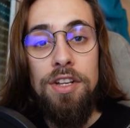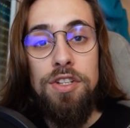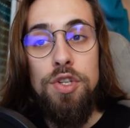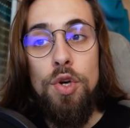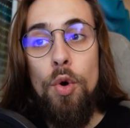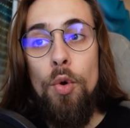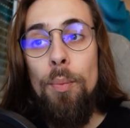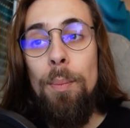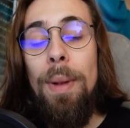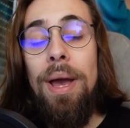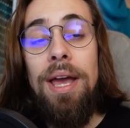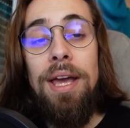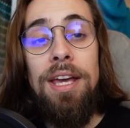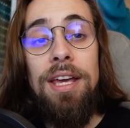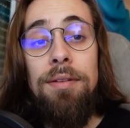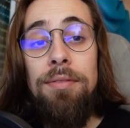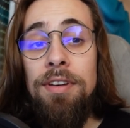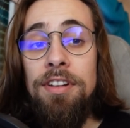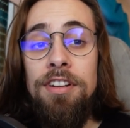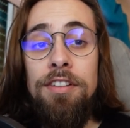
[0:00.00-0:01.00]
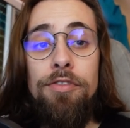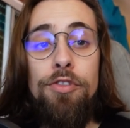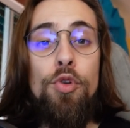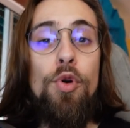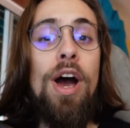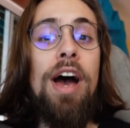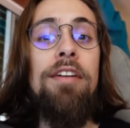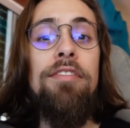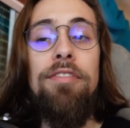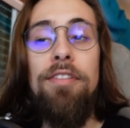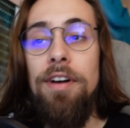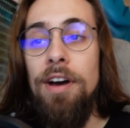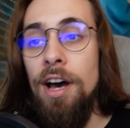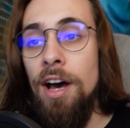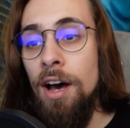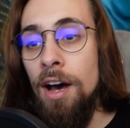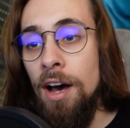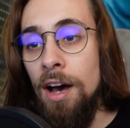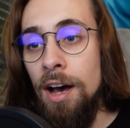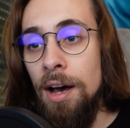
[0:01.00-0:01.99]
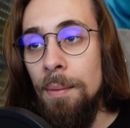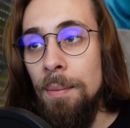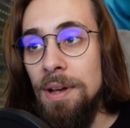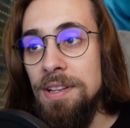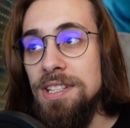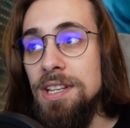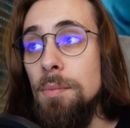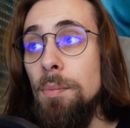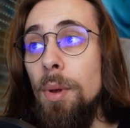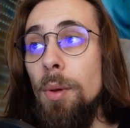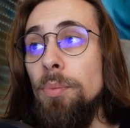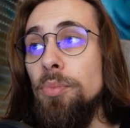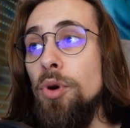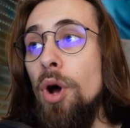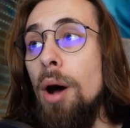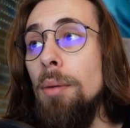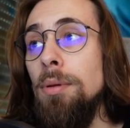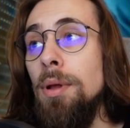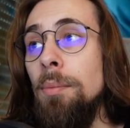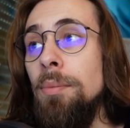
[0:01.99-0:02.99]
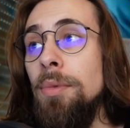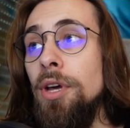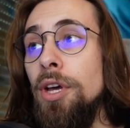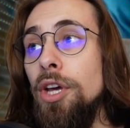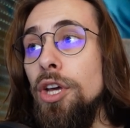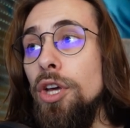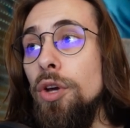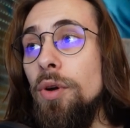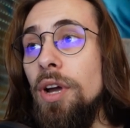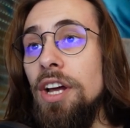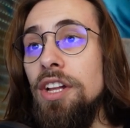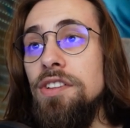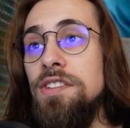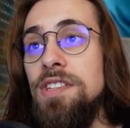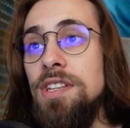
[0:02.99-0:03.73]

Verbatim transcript: So may, even if you have um, a simple problem, you can